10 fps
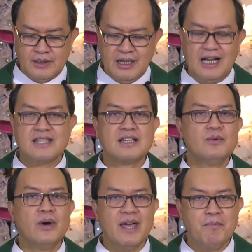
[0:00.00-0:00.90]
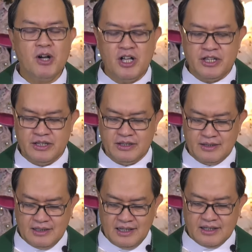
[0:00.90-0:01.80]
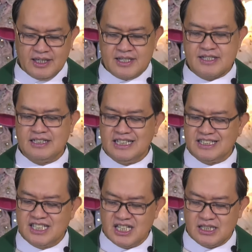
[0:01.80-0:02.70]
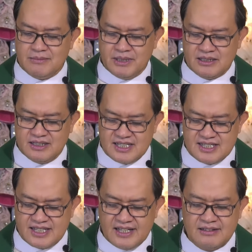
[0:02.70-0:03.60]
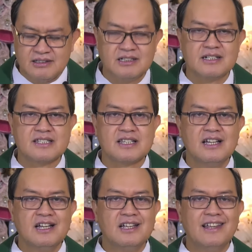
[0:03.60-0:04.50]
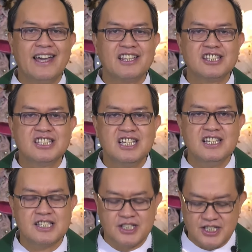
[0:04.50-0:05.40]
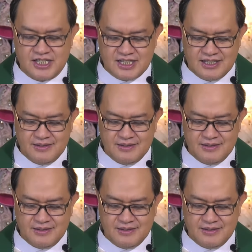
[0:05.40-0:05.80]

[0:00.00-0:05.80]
as a weapon against legitimate dissenters like Jesus.